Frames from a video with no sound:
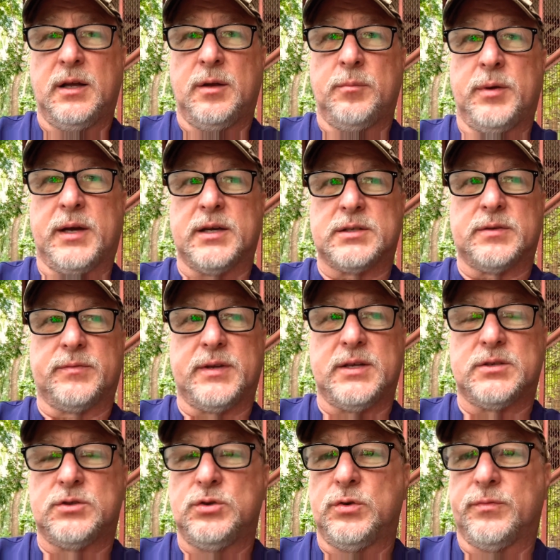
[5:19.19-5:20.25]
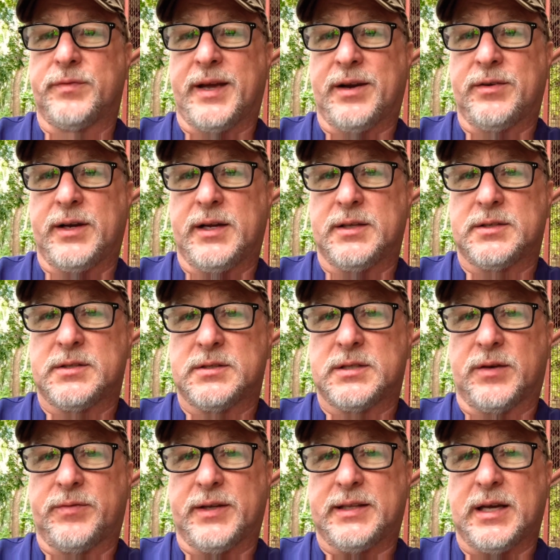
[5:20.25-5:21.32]
because of these new variants and
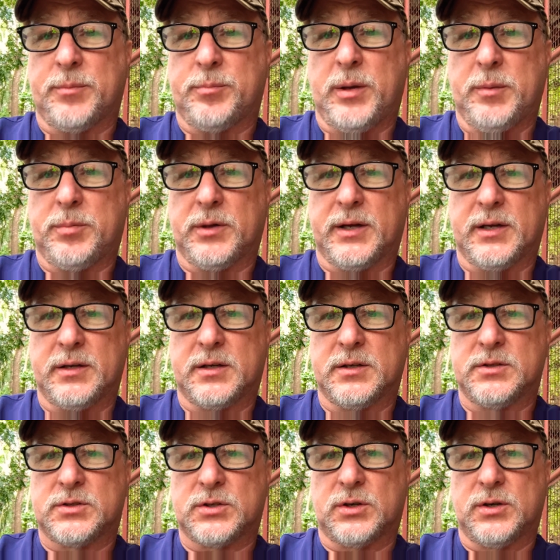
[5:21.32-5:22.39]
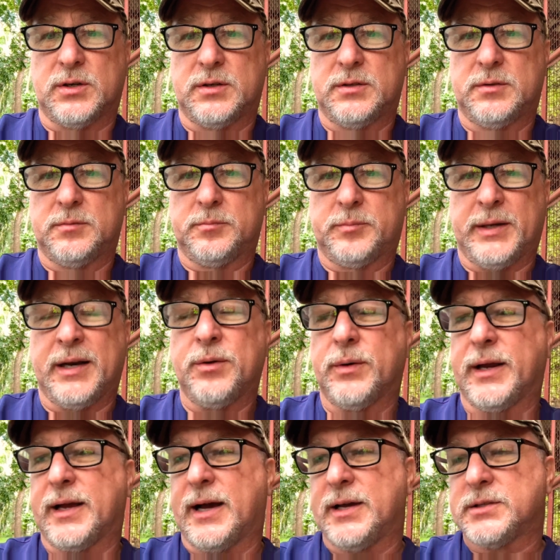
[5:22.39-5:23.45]
stuff like that. People are getting concerned. But
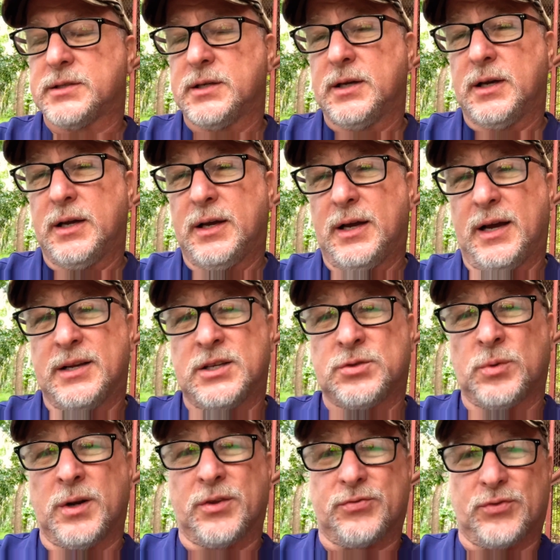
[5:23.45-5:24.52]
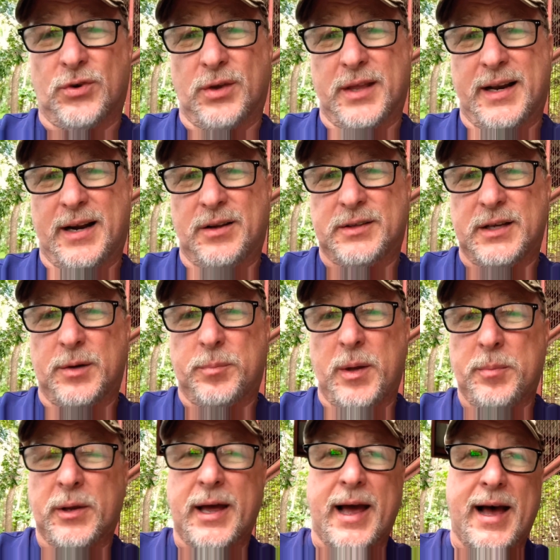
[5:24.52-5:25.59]
anyway, guys, just want to throw that out there.
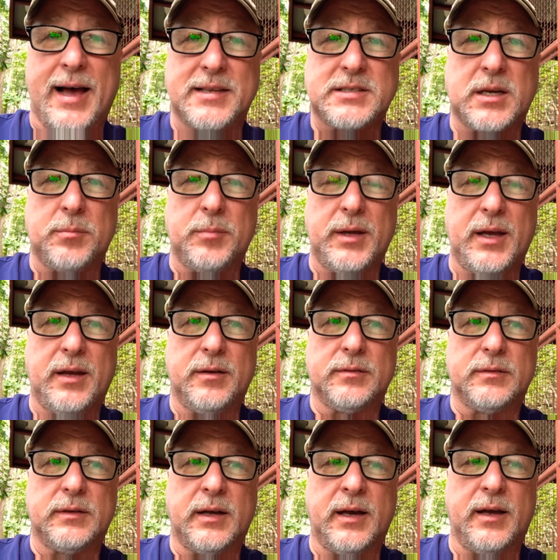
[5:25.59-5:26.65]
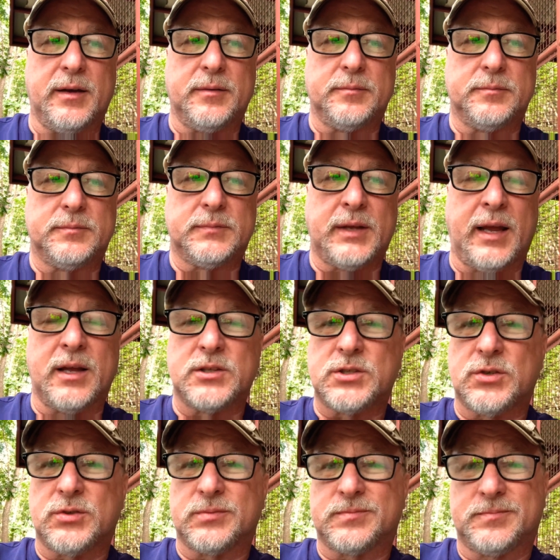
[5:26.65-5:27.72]
People are asking me, and the
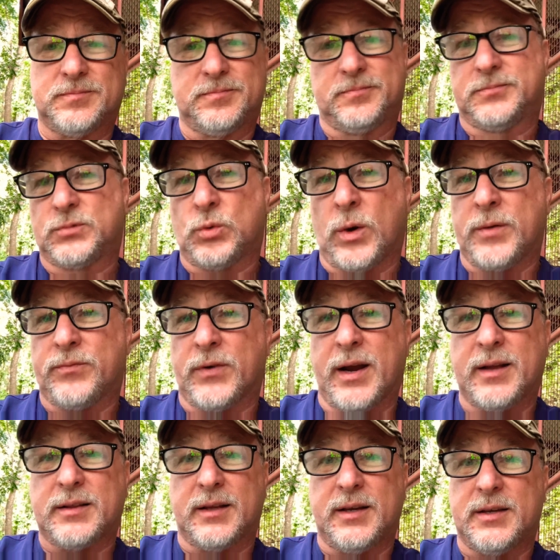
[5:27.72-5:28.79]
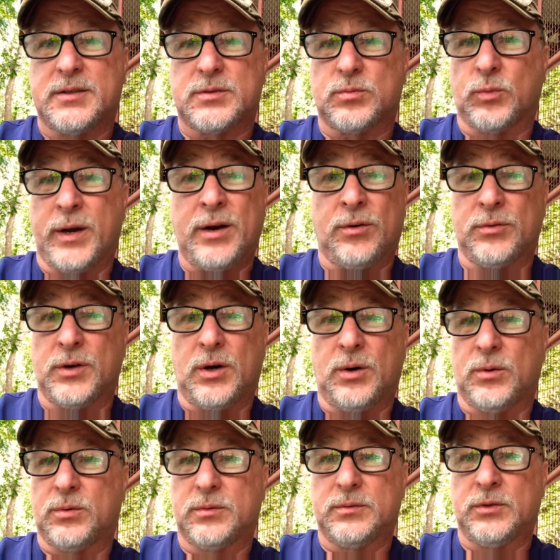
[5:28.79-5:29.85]
answer, quite frankly, is we don't
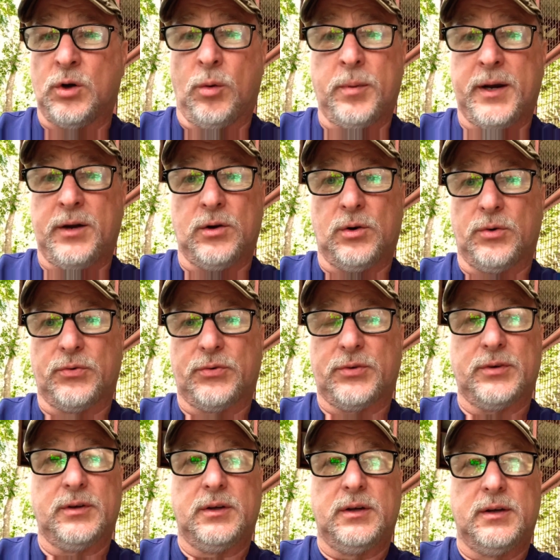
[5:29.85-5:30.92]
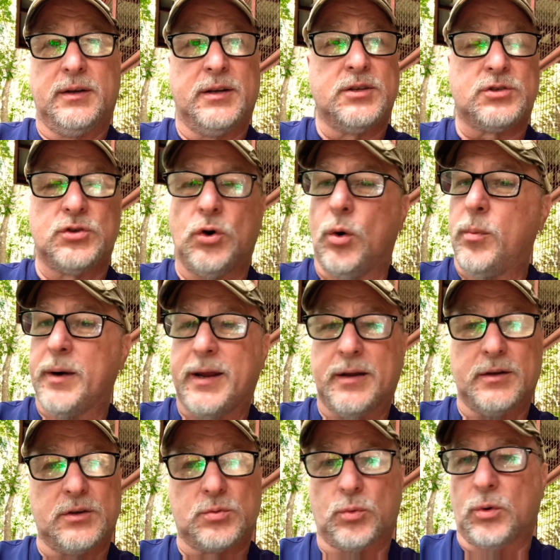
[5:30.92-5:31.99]
know. Nobody knows. There's nobody in
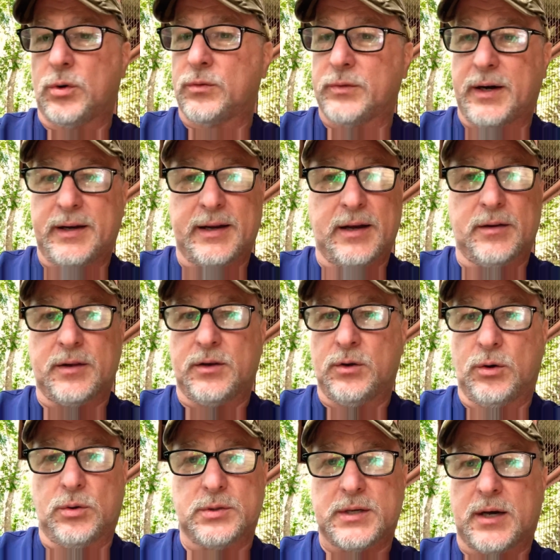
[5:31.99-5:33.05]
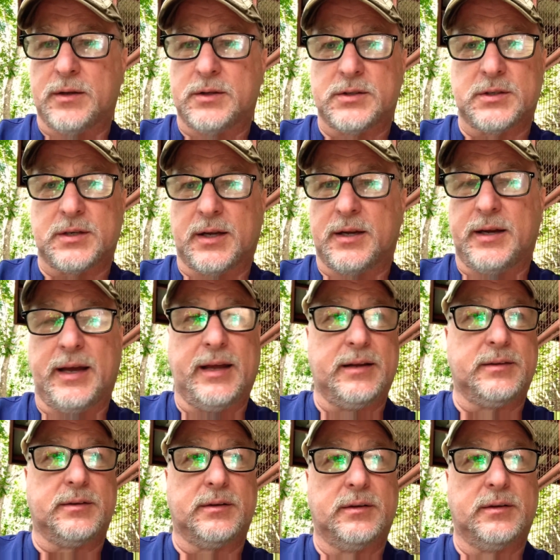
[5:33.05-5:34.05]
this world right now that knows how this is going to end.